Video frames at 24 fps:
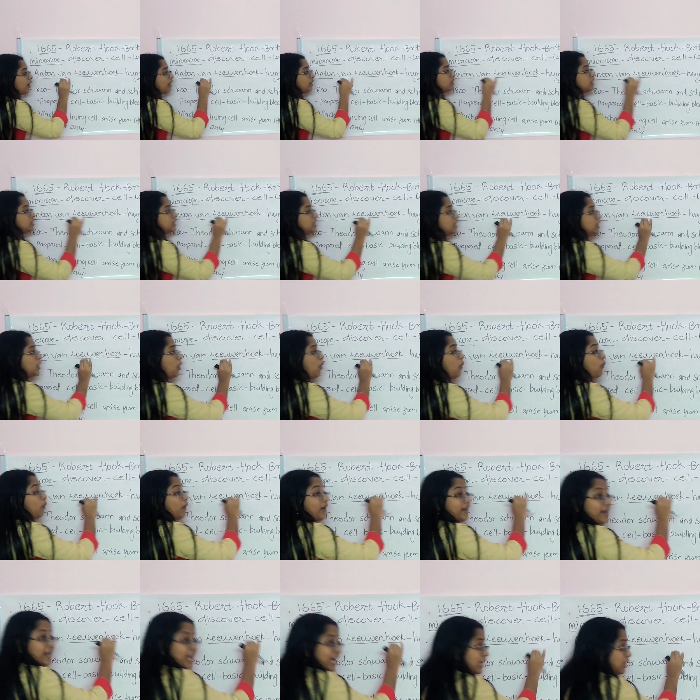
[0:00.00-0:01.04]
van
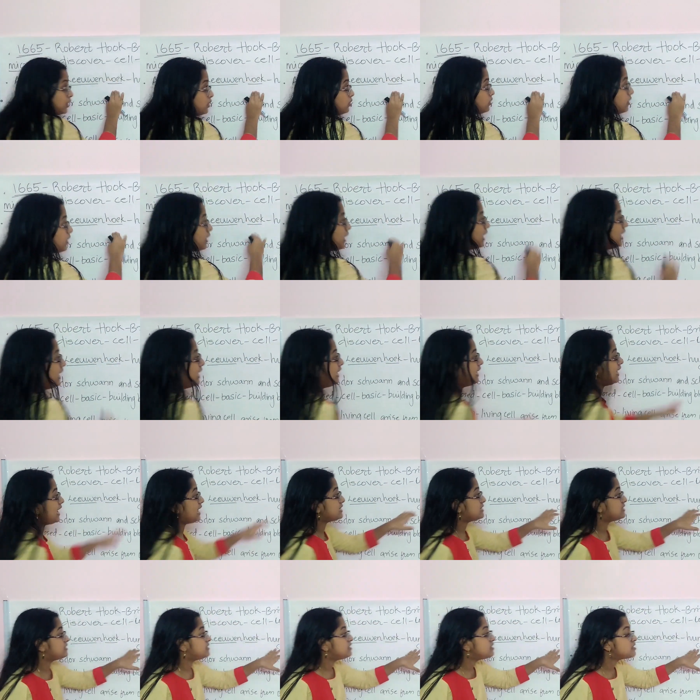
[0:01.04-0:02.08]
Leeuwenhoek, he
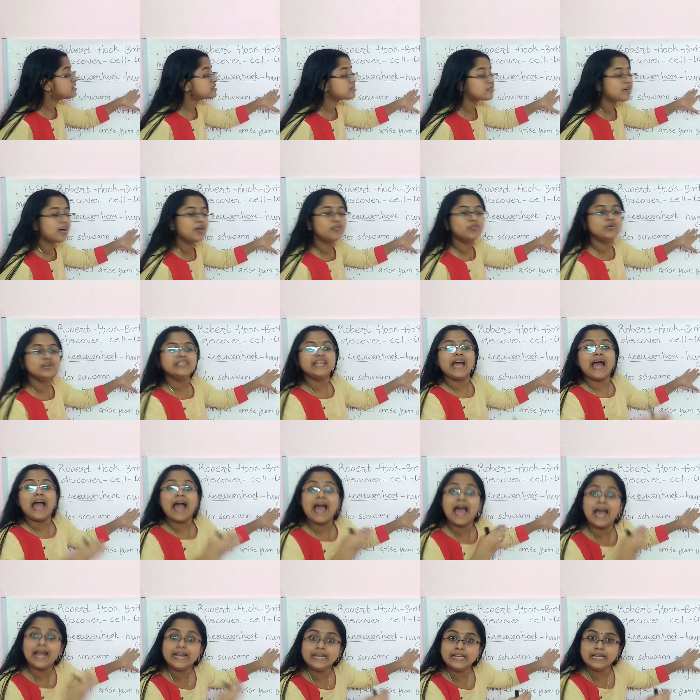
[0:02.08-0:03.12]
has discovered the
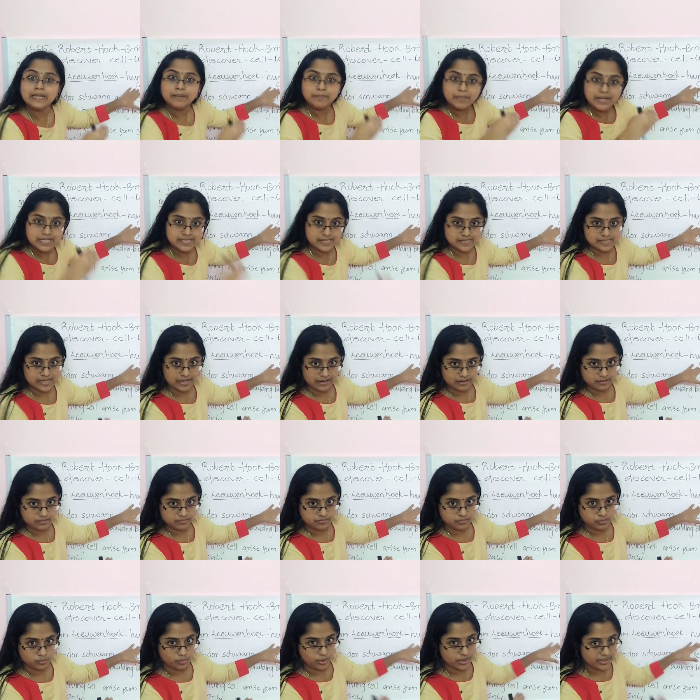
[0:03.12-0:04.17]
animal cell.
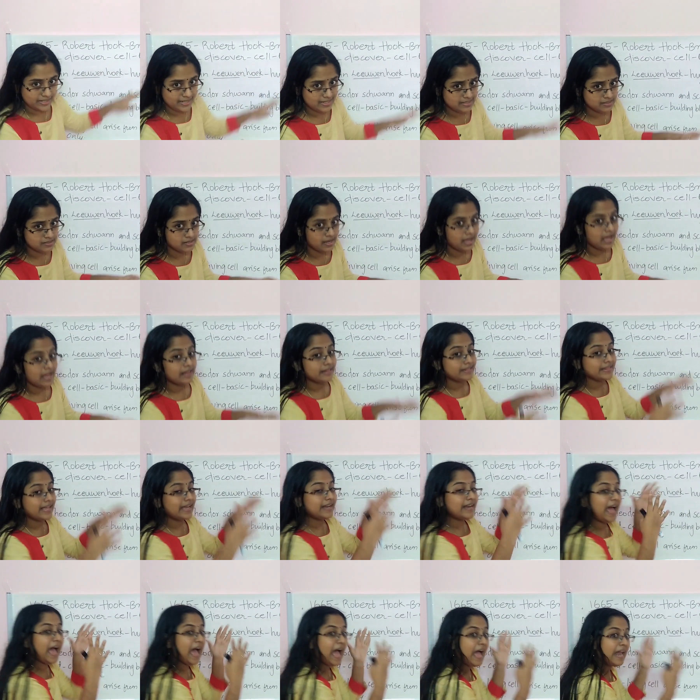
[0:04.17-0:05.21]
What is
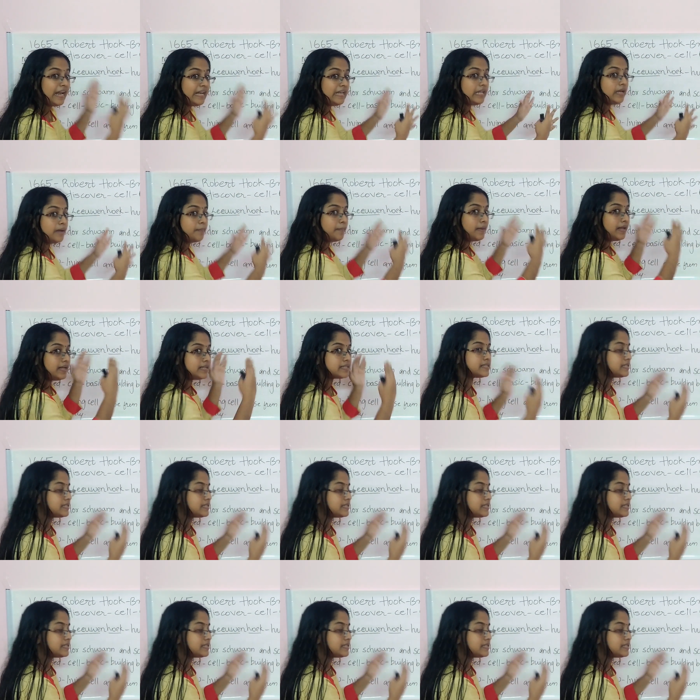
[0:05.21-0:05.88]
that animal